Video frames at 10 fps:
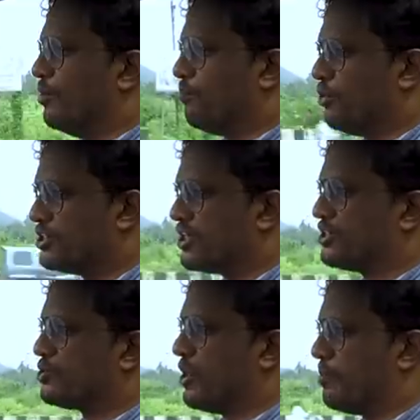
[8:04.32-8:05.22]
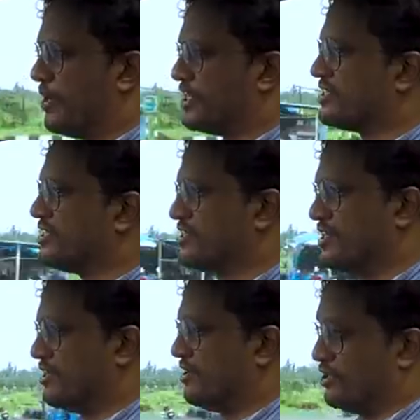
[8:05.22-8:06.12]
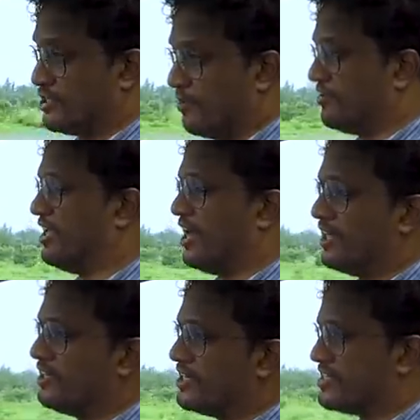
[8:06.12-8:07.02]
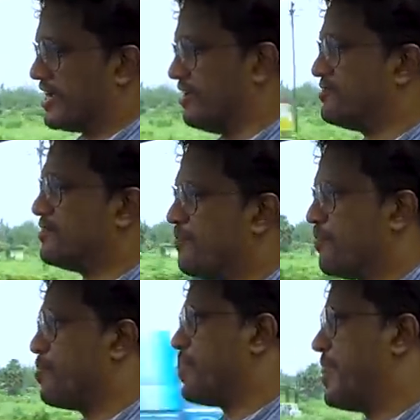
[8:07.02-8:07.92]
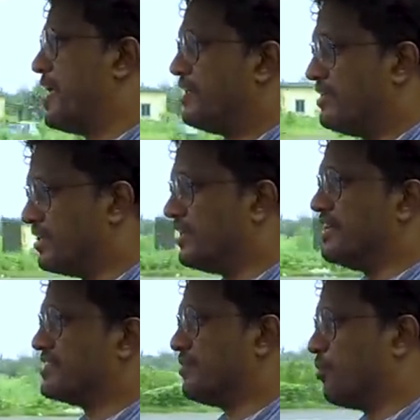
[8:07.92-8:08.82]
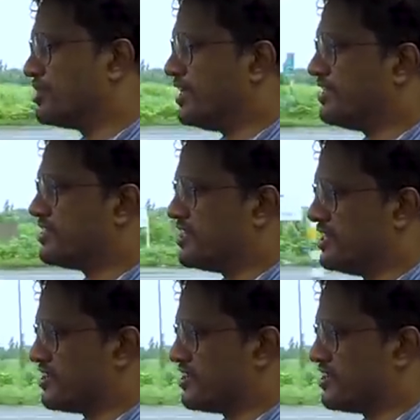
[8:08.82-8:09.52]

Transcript: puts us through our paces on some of the other drives. Nonetheless, it was an interesting